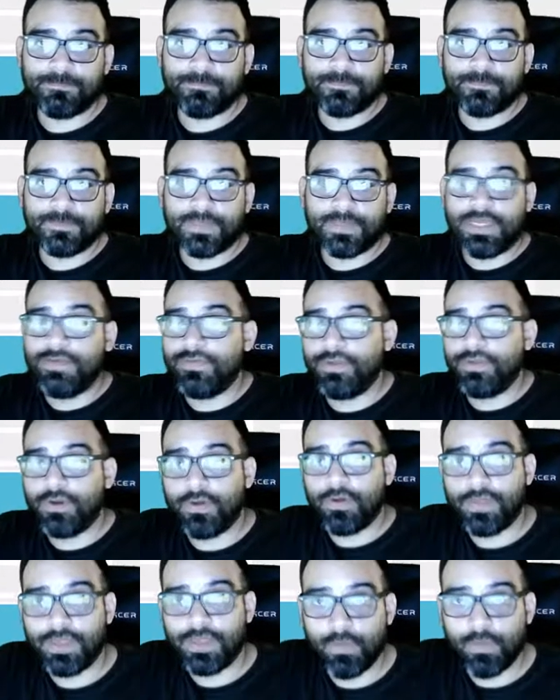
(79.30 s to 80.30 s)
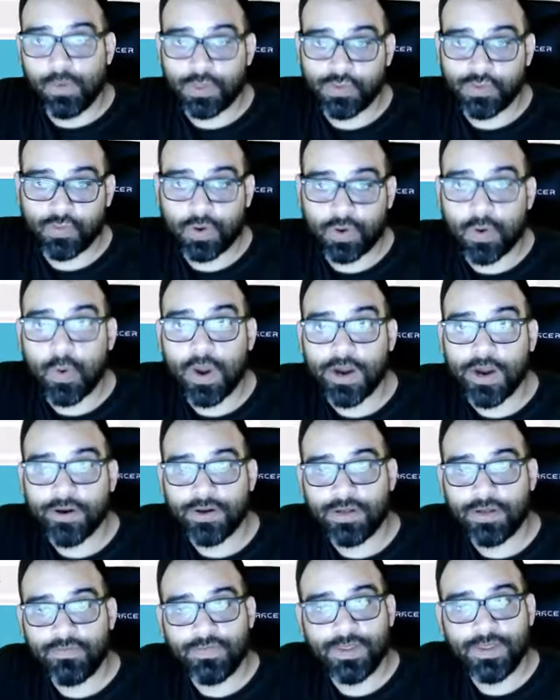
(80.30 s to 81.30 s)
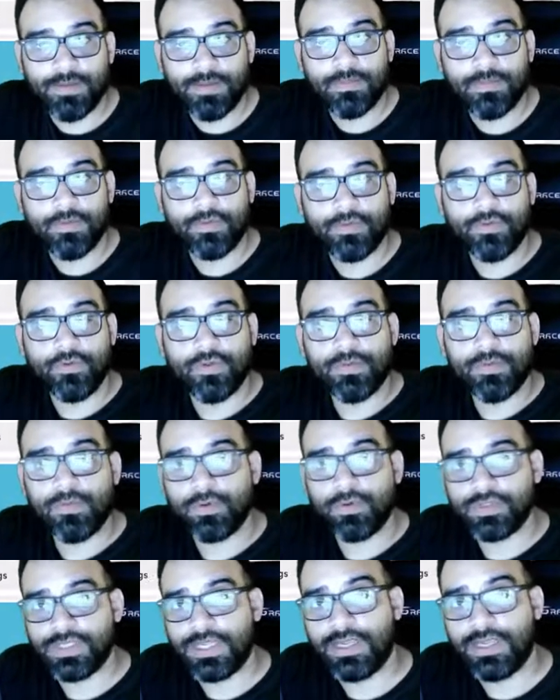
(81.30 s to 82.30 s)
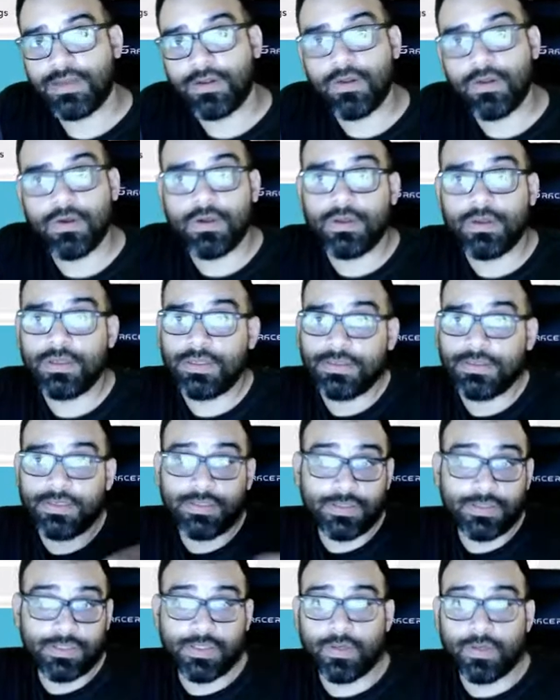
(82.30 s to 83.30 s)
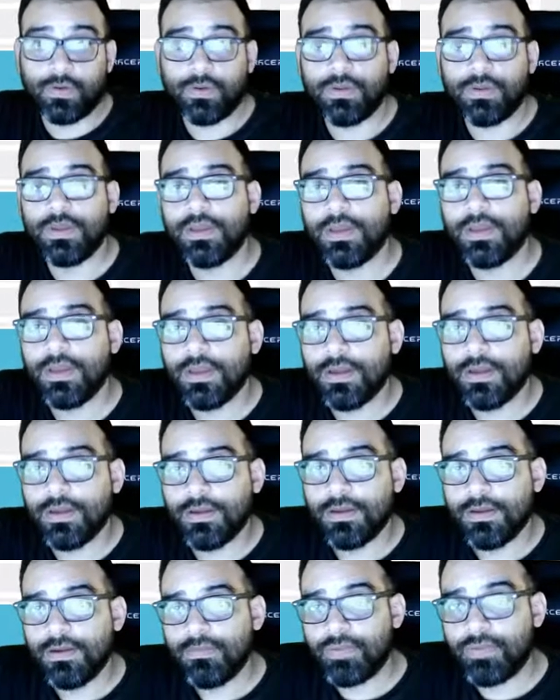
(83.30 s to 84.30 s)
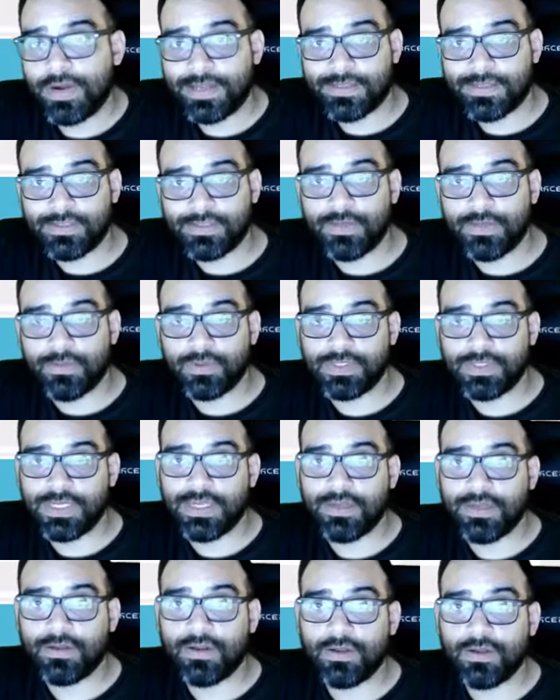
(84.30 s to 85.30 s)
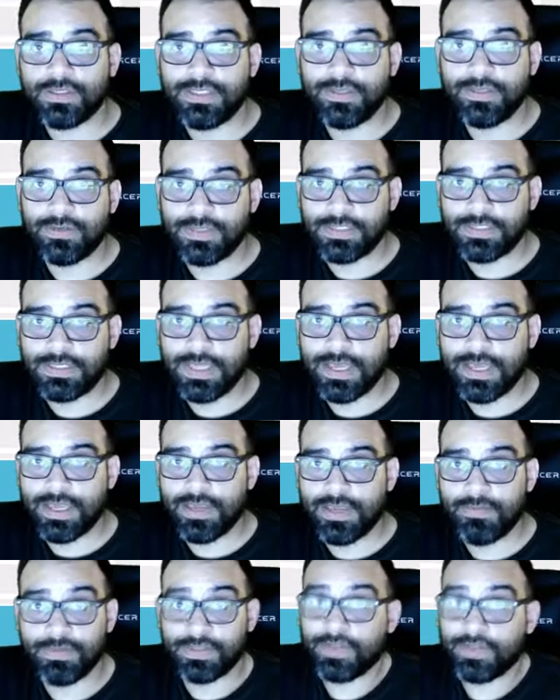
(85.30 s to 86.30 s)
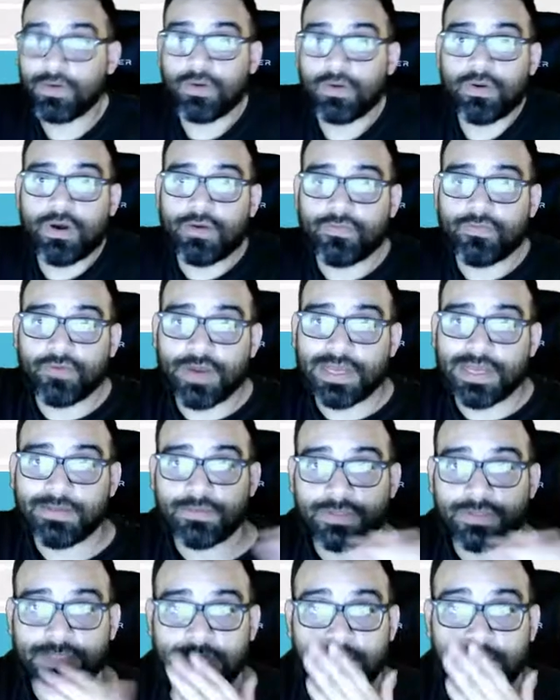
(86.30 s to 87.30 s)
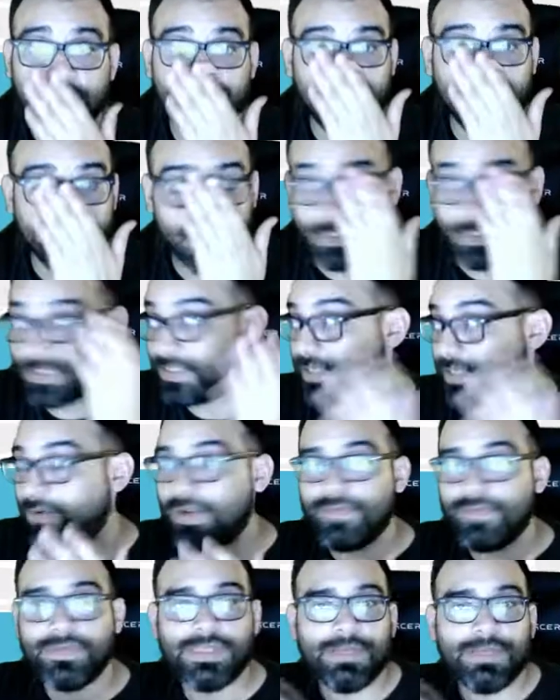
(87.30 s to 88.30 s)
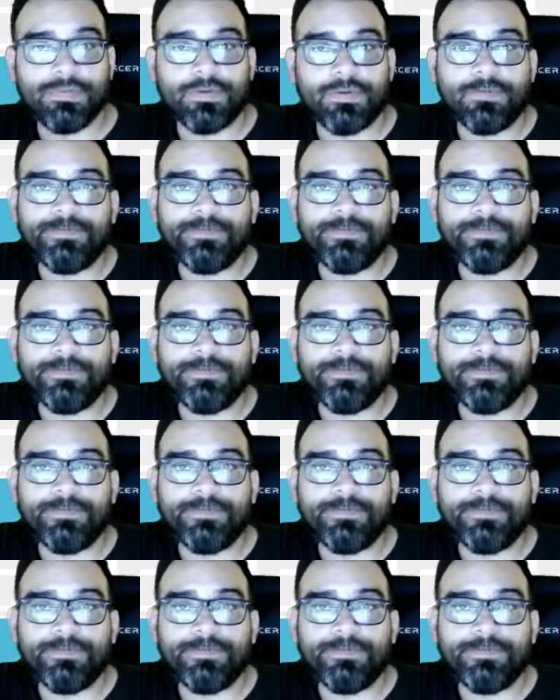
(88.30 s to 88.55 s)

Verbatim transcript: even though it was required of them through the Mosaic Law, and they still practice the Mosaic Law till this day, but they don't offer animal sacrifices because they don't have a temple,